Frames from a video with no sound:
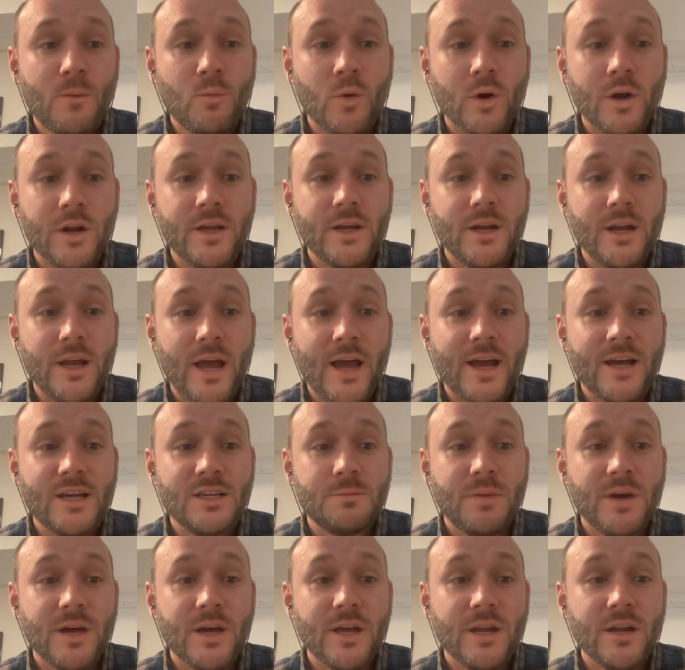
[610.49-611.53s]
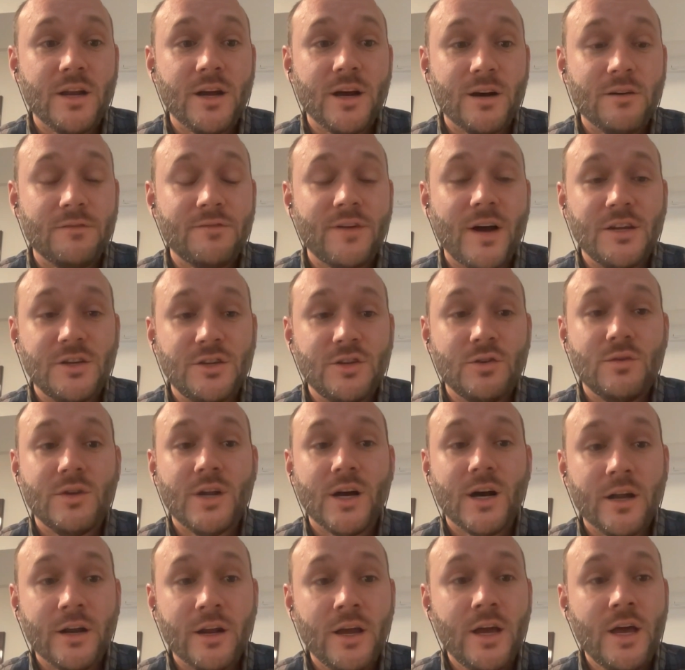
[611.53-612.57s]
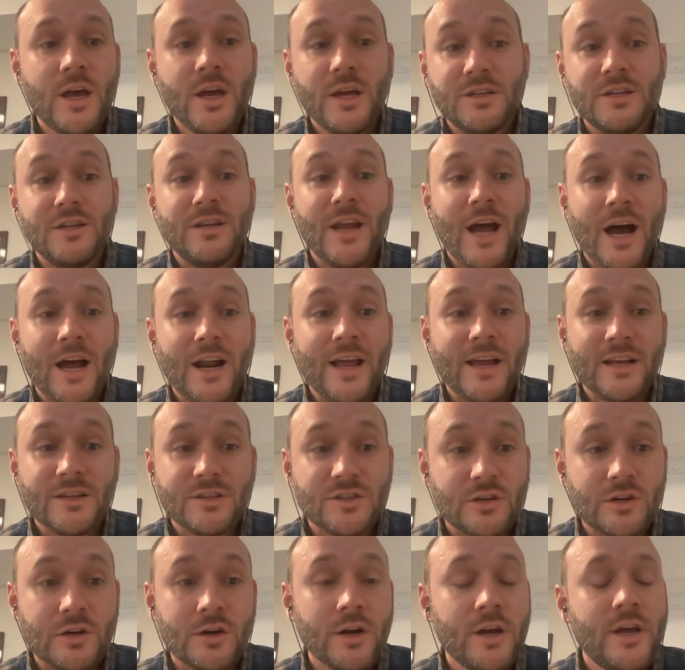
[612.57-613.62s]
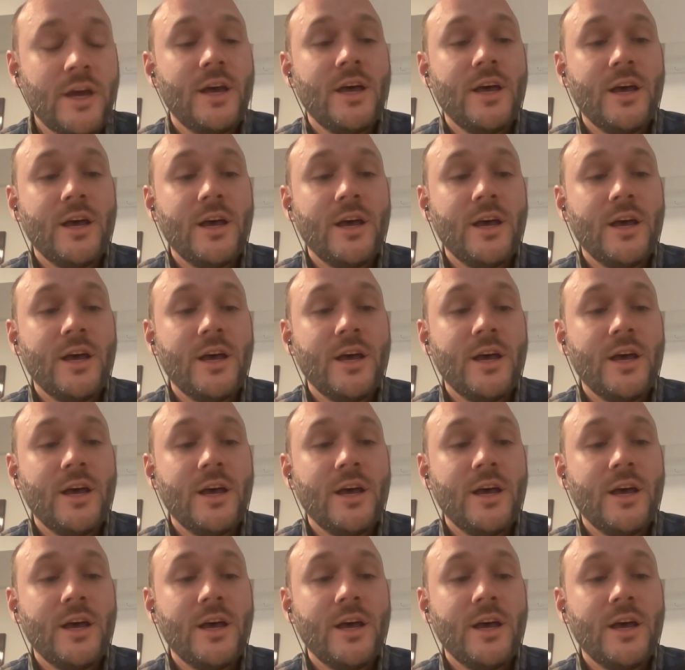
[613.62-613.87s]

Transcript: what it has been fine-tuned on to not answer.